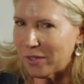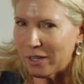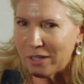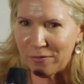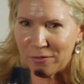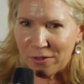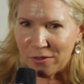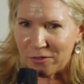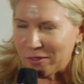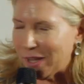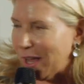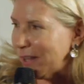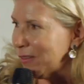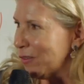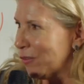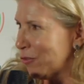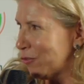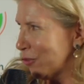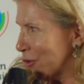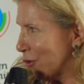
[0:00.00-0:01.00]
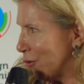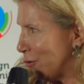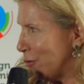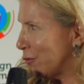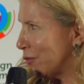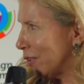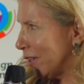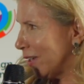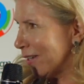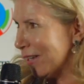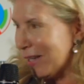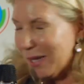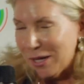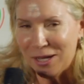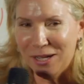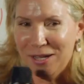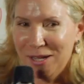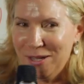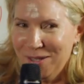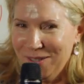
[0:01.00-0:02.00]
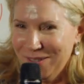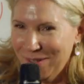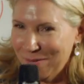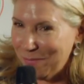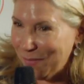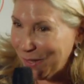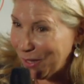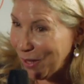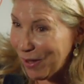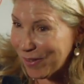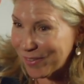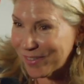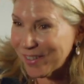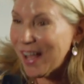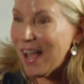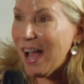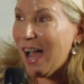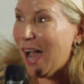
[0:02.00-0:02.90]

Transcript: I even sat in the jacuzzi because